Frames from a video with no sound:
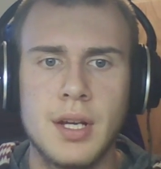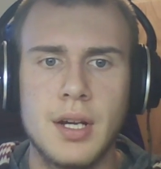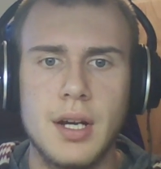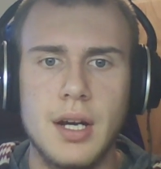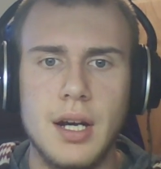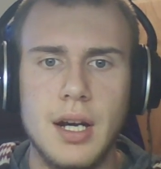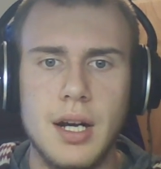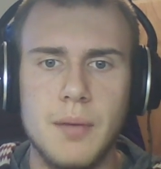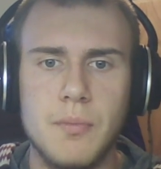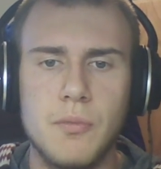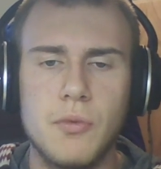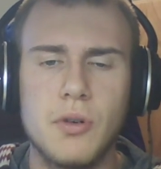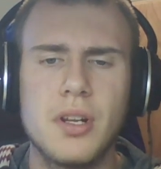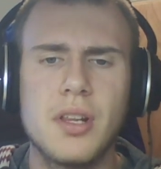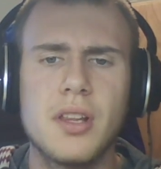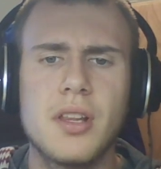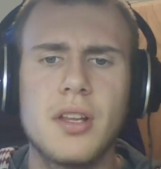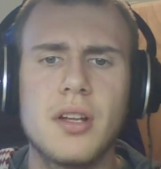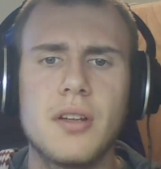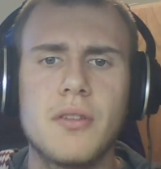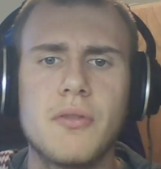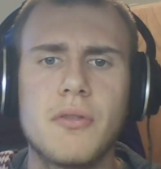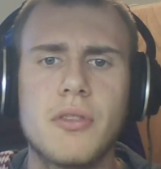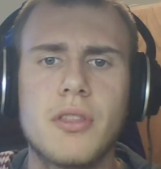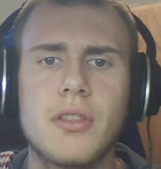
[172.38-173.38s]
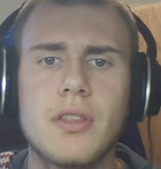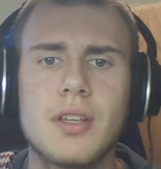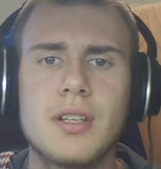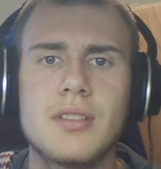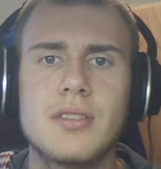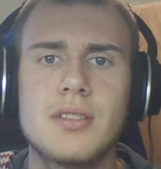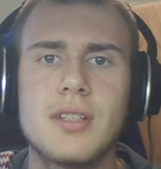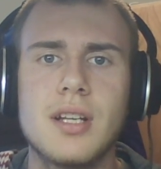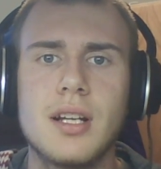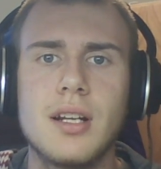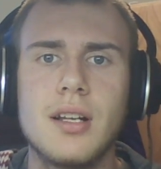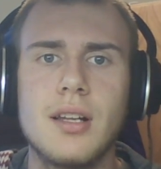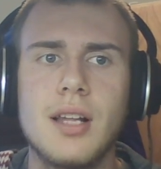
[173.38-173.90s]
One of the things
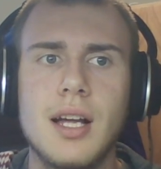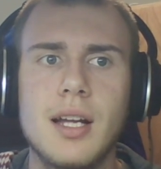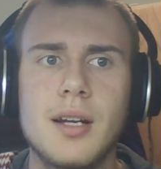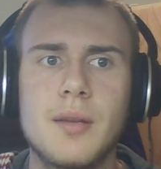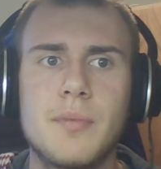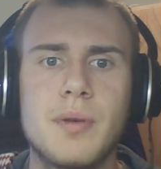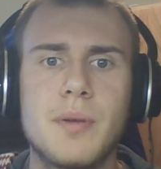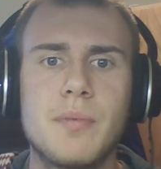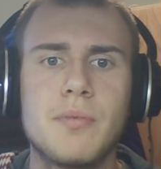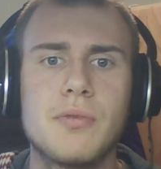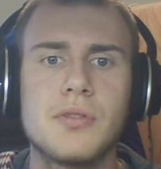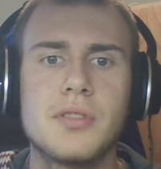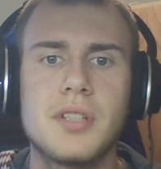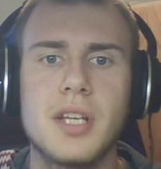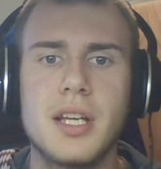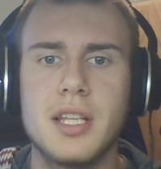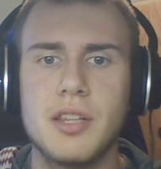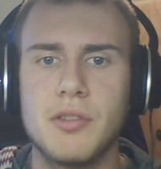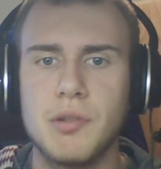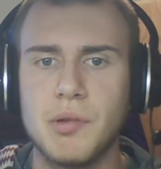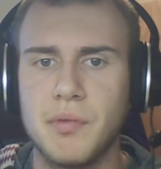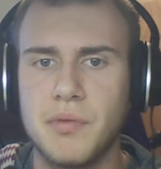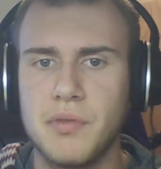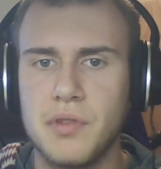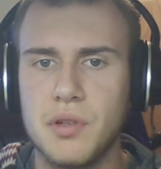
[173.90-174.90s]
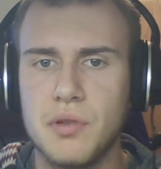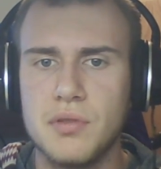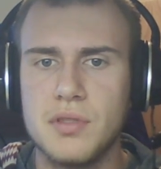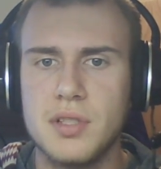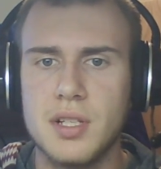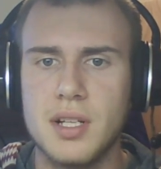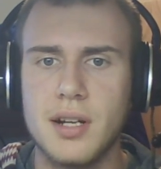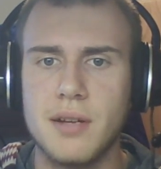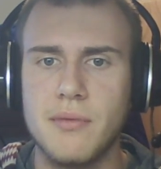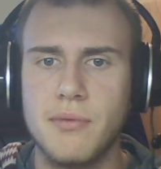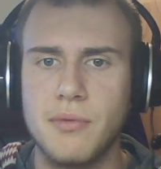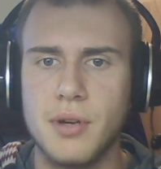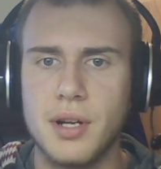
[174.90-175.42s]
that a lot of people say in the reviews
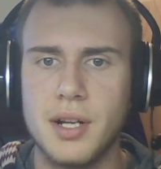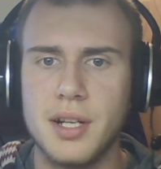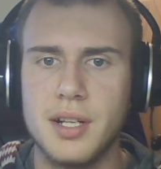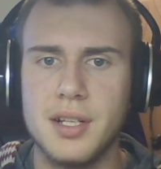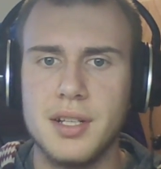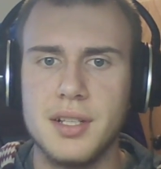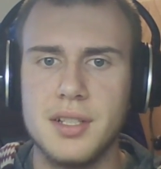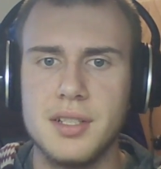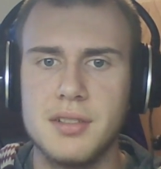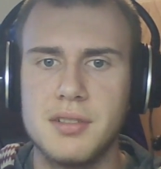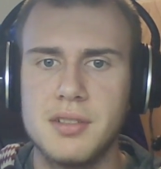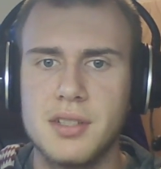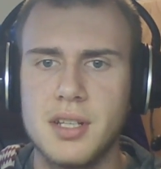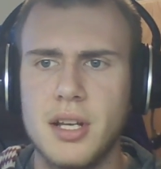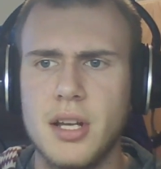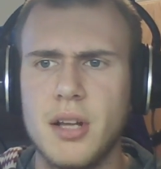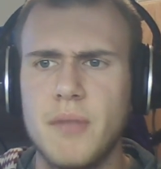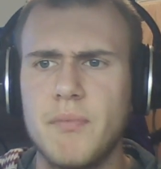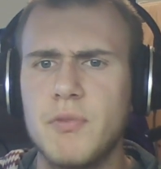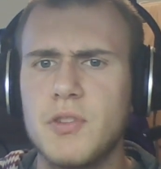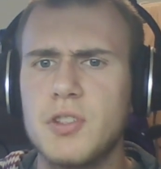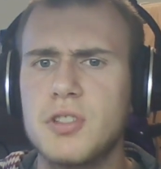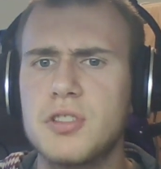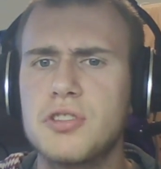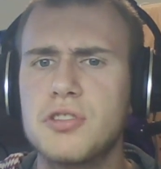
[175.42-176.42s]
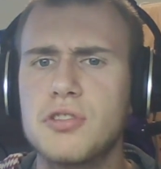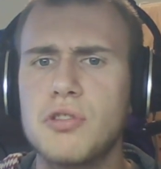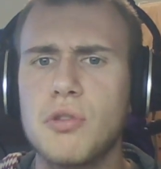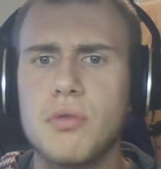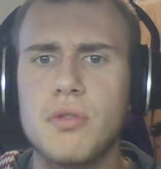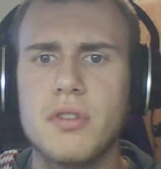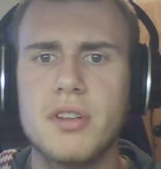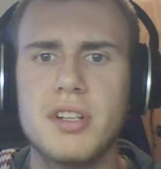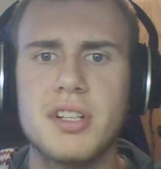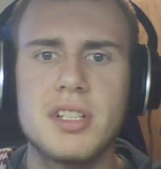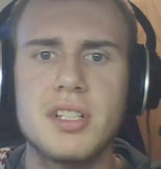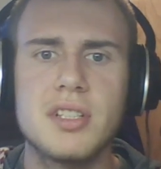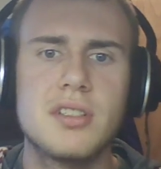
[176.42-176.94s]
that I've read is the
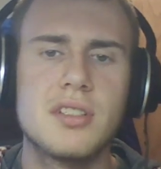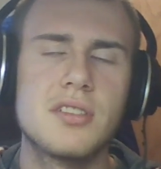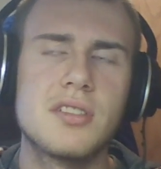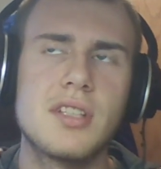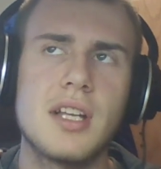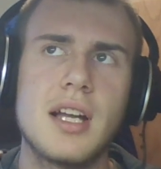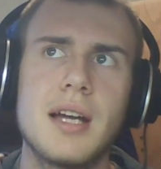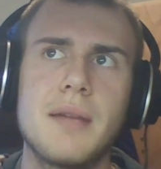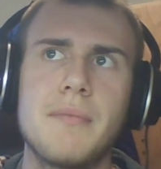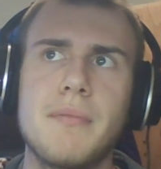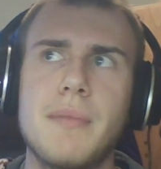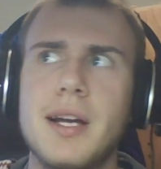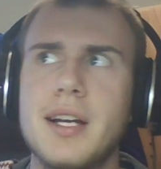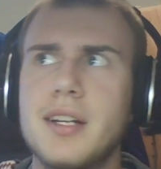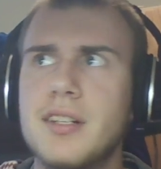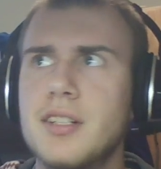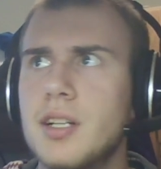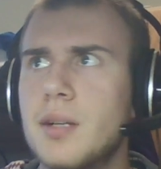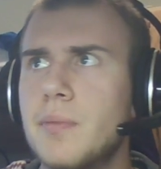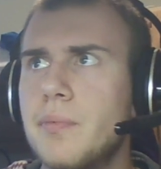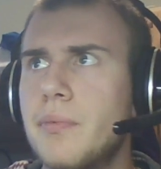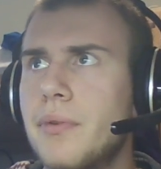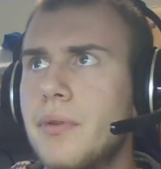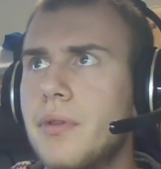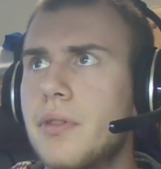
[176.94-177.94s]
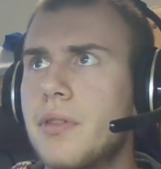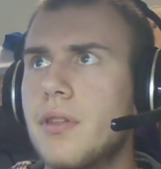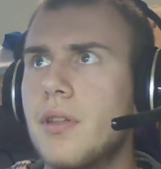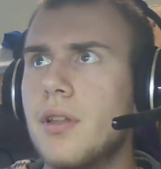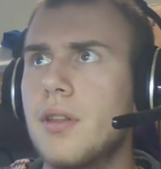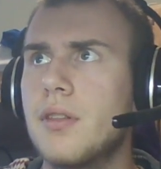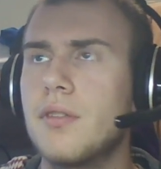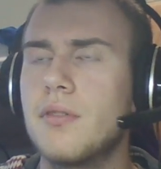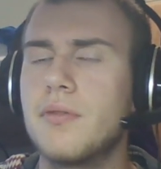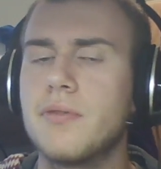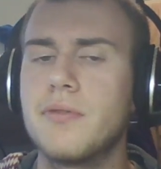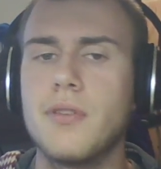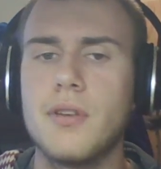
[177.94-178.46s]
story does not match up with
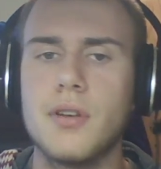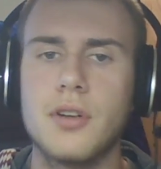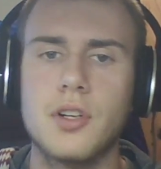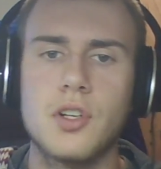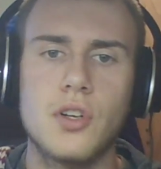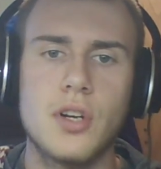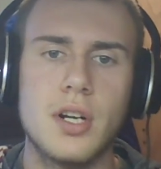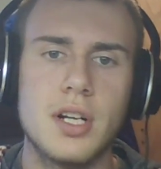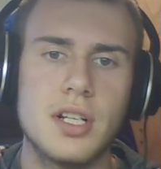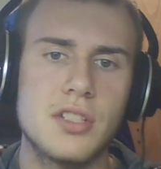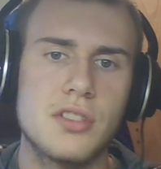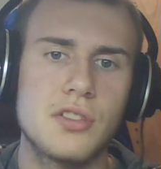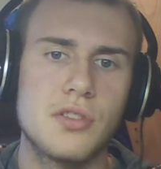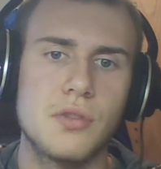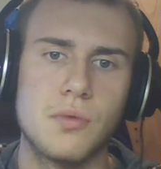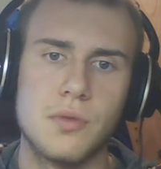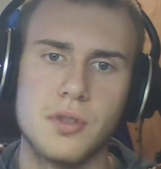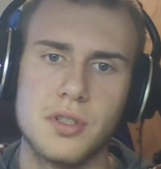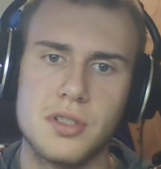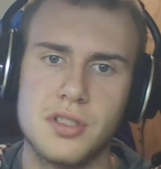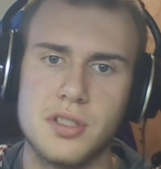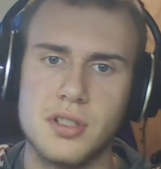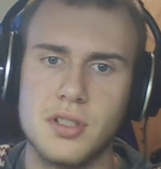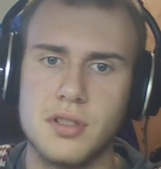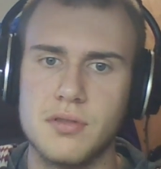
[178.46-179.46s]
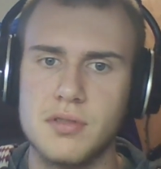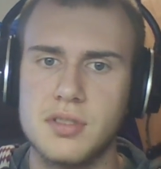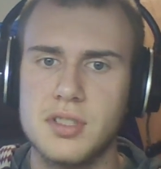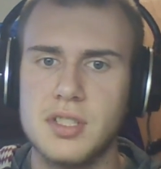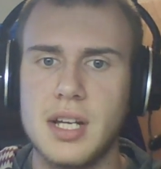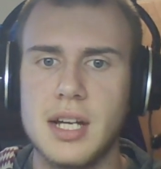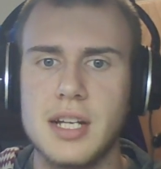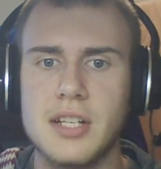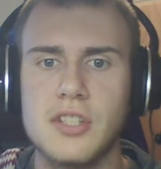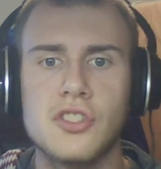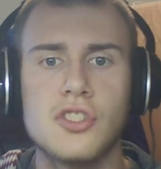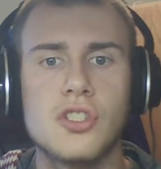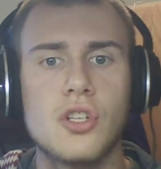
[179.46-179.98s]
other Far Cry stories. You know, it's
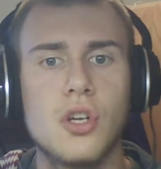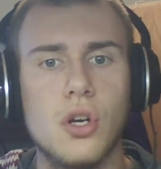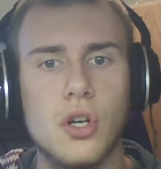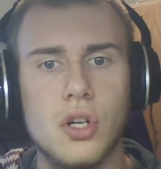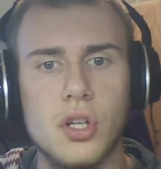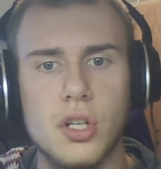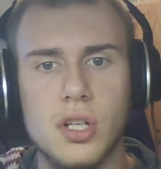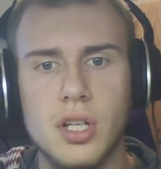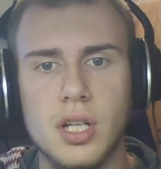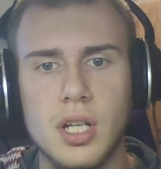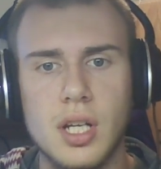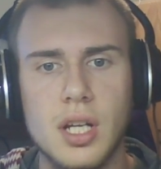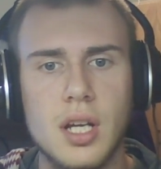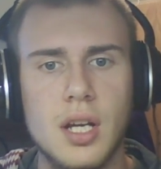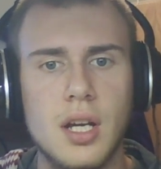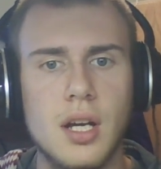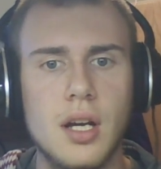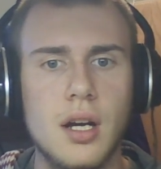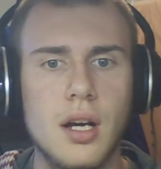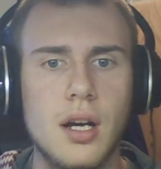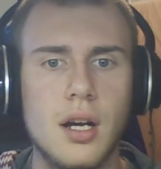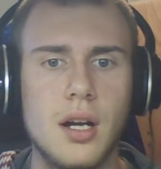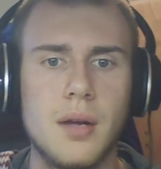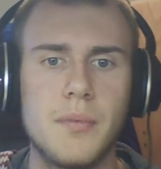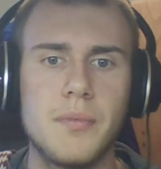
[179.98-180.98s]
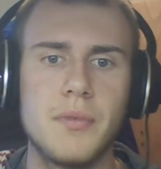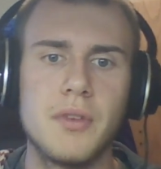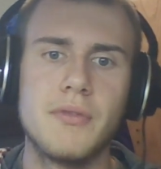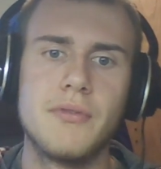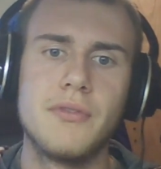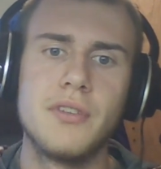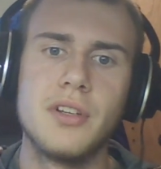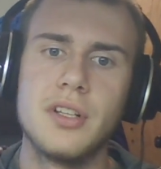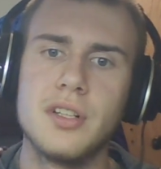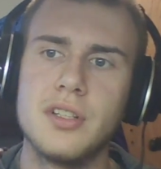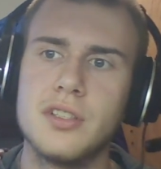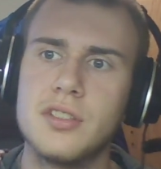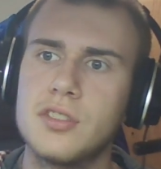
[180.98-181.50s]
not as good. The
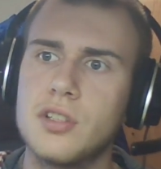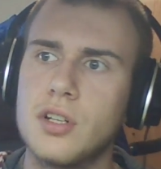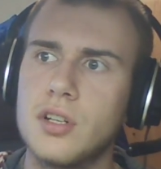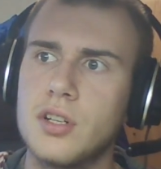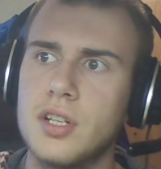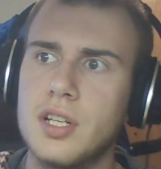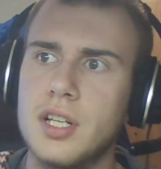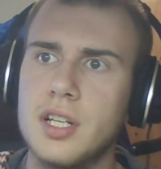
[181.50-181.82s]
villains aren't